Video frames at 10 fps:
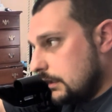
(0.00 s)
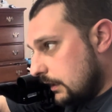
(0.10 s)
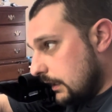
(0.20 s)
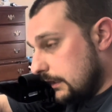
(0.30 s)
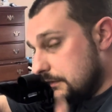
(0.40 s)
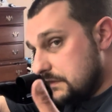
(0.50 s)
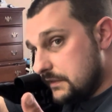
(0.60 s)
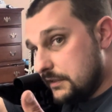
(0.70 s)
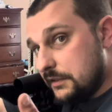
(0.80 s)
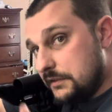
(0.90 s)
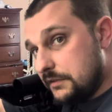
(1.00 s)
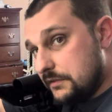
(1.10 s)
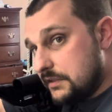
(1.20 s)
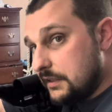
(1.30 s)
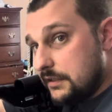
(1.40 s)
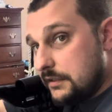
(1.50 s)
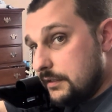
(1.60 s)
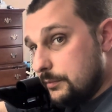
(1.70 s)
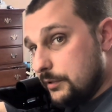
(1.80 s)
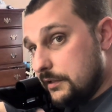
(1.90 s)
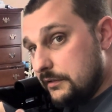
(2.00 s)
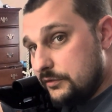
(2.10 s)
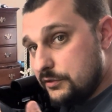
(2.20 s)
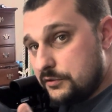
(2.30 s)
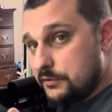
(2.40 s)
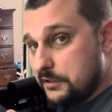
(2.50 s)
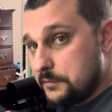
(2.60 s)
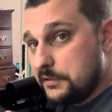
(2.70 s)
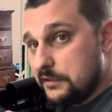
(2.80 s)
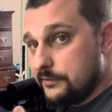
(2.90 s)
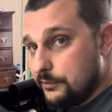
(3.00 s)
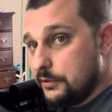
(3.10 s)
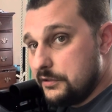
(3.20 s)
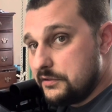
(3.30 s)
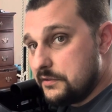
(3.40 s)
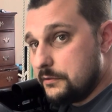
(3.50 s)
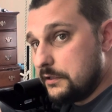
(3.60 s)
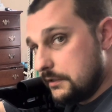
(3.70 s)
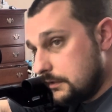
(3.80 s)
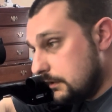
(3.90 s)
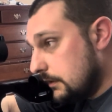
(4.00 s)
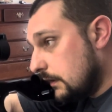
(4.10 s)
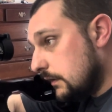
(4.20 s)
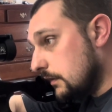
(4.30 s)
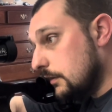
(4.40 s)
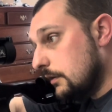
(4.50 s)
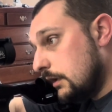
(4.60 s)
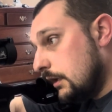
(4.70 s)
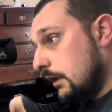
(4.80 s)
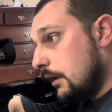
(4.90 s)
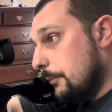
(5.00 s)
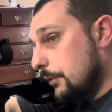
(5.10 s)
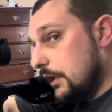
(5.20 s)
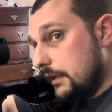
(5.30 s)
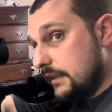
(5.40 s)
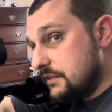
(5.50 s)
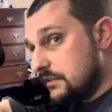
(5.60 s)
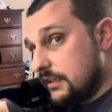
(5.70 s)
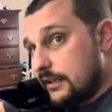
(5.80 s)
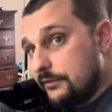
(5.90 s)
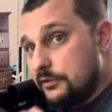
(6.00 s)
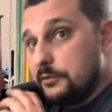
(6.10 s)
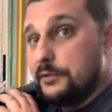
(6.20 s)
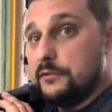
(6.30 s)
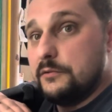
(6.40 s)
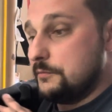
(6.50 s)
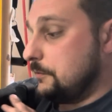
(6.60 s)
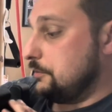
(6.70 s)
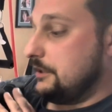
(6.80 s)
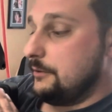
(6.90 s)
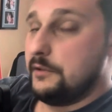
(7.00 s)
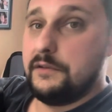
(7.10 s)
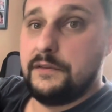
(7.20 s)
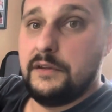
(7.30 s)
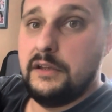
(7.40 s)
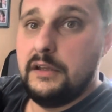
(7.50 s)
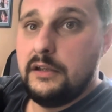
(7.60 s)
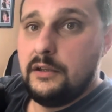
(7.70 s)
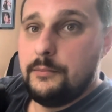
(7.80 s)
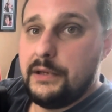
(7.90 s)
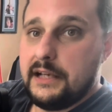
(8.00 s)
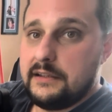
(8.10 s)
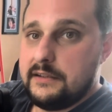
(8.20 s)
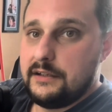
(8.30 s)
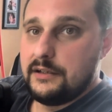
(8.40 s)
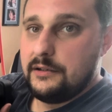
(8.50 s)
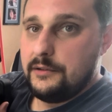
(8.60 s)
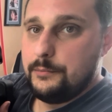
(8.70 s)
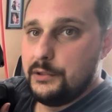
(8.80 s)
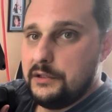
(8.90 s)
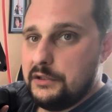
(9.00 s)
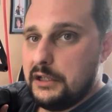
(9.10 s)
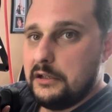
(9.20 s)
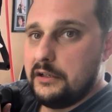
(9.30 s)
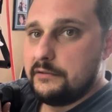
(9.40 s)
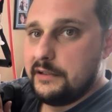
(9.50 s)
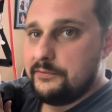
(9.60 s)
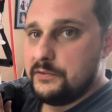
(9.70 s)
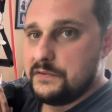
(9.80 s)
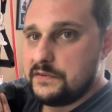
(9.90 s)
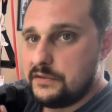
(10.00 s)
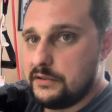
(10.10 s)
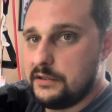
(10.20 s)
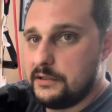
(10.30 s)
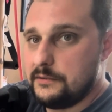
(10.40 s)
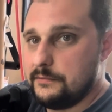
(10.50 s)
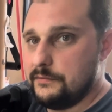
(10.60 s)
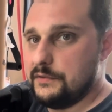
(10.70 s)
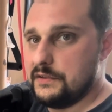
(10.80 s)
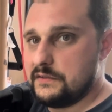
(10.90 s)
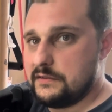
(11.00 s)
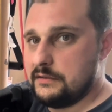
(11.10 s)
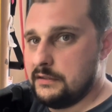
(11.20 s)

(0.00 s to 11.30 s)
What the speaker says: I could see it on the other side, but just trust me, it's 4 inches away. So, but I still have a little bit of room to play with back here, but not all rifles are this